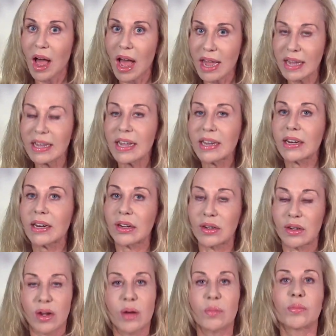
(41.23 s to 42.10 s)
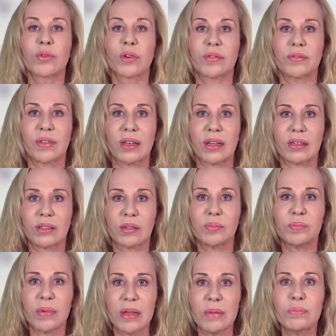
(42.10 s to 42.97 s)
I get a number of
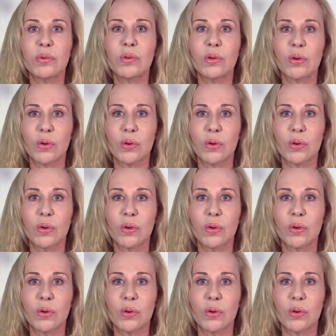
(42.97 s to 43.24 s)
these, people